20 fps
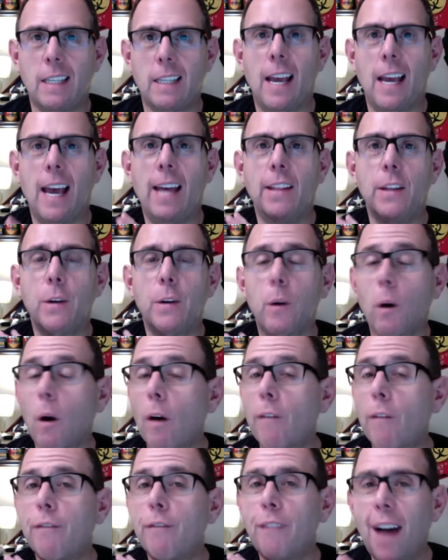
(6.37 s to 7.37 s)
And there are
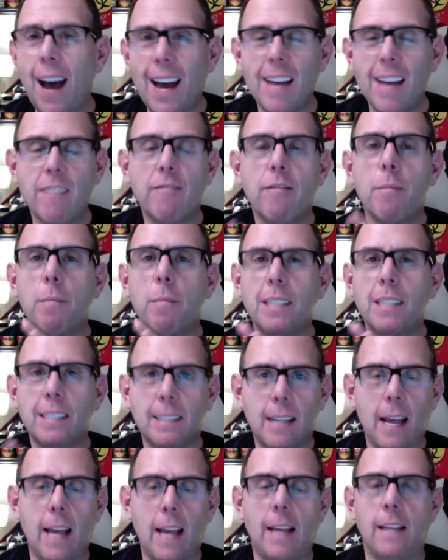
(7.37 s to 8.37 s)
5
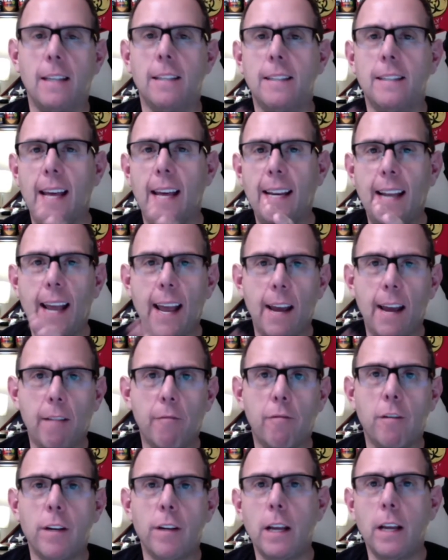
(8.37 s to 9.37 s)
mistakes that
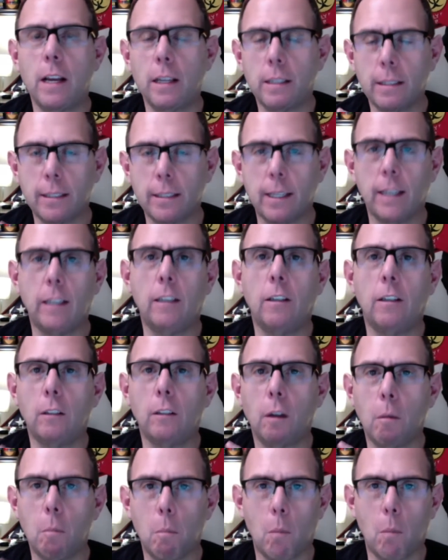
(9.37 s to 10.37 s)
every
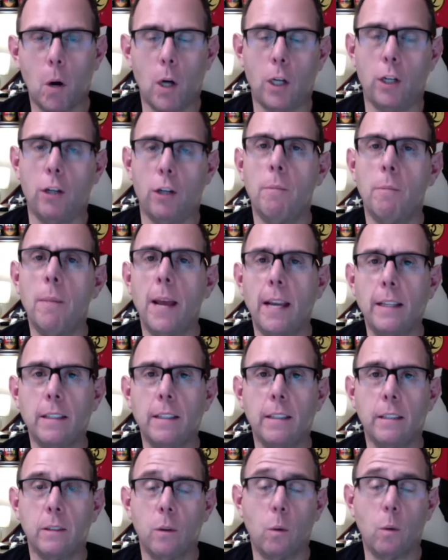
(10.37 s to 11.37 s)
single marketer
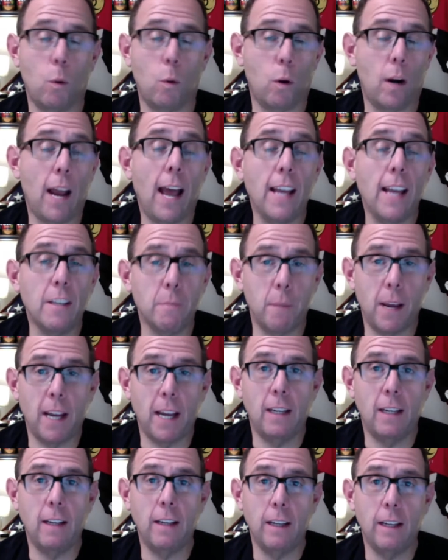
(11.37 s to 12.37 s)
makes or has
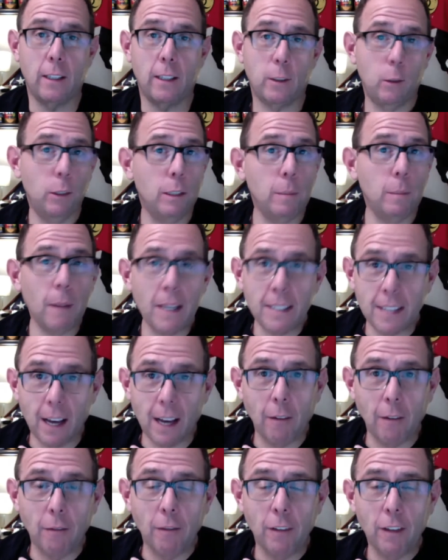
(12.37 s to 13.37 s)
made, including
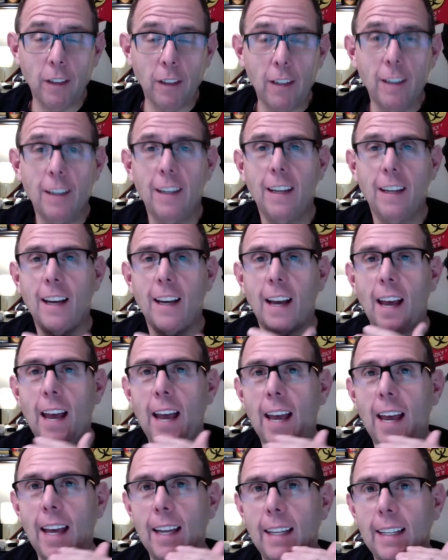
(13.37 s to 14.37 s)
myself.
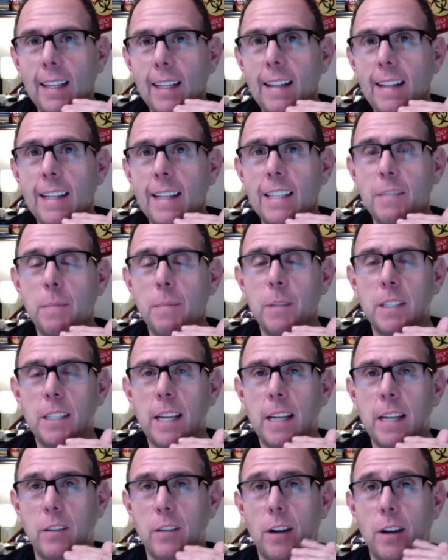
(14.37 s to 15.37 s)
And these
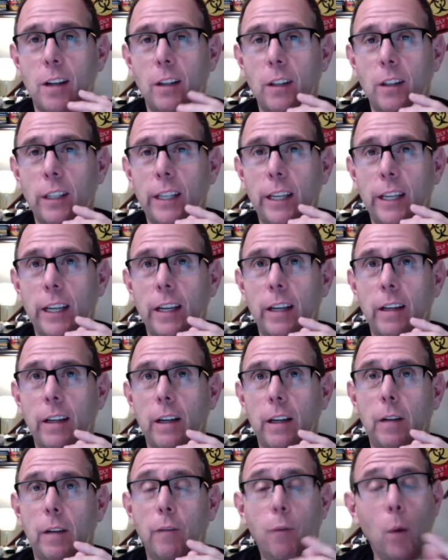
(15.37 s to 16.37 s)
mistakes are not only
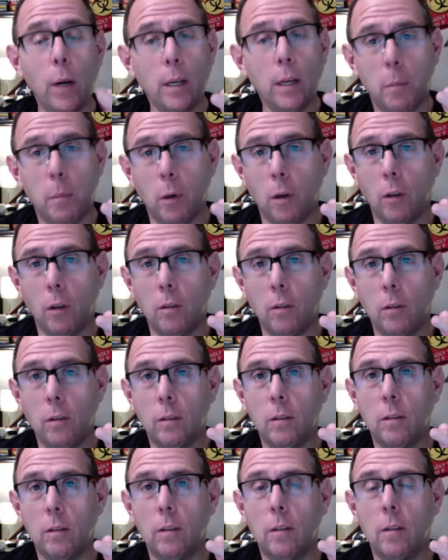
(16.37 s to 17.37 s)
avoidable,
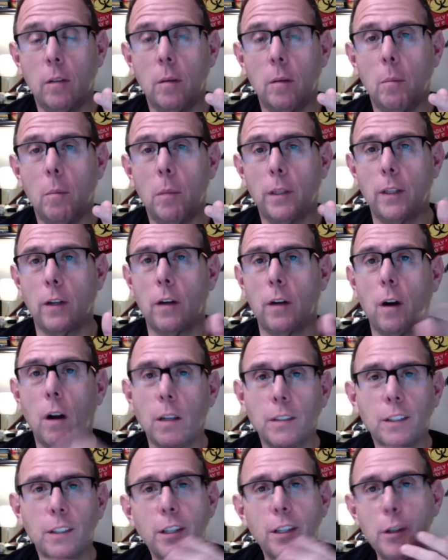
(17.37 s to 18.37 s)
but they're
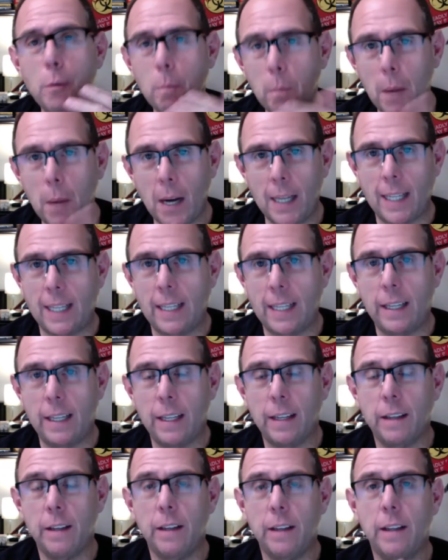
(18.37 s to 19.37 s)
costing you money
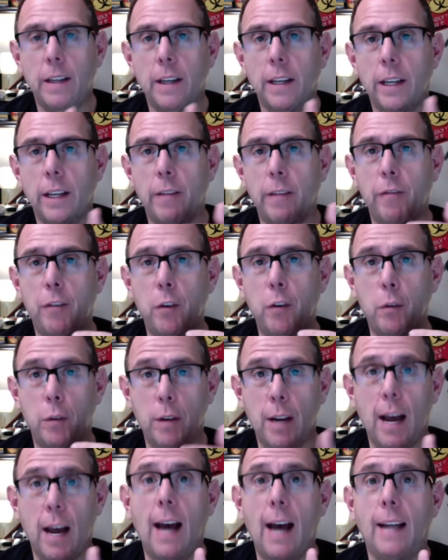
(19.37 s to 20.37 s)
if you're
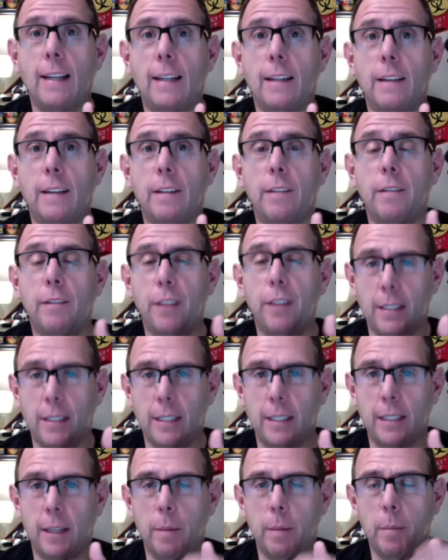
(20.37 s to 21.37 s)
not
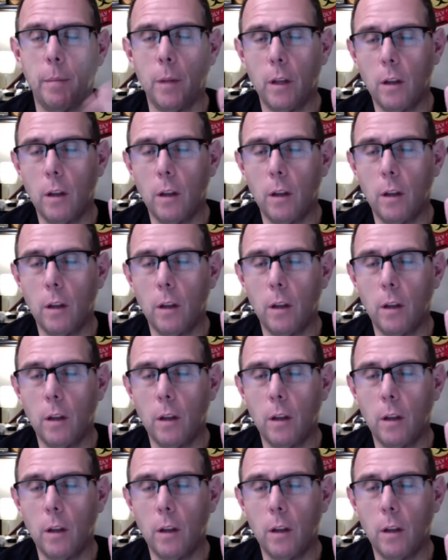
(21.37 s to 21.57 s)
fixing them.